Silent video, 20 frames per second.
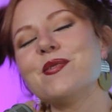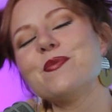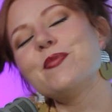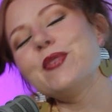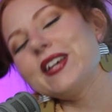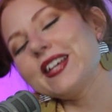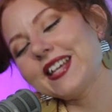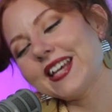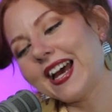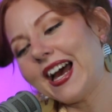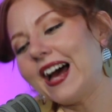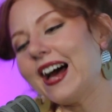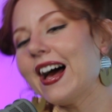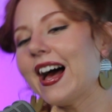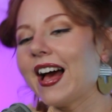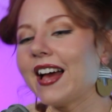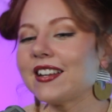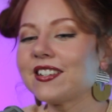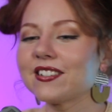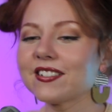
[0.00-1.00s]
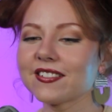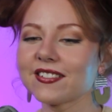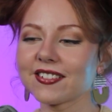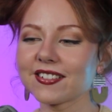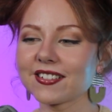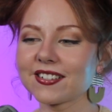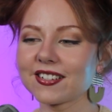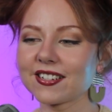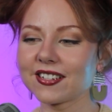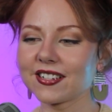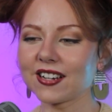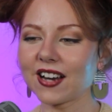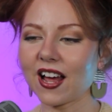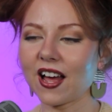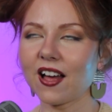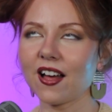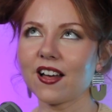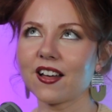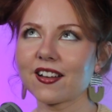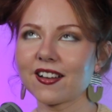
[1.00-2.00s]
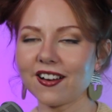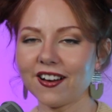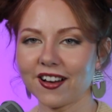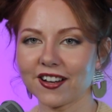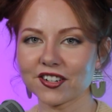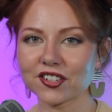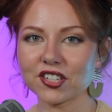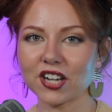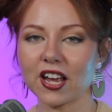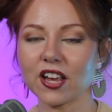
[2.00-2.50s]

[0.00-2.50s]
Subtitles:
But yeah, I just, gosh,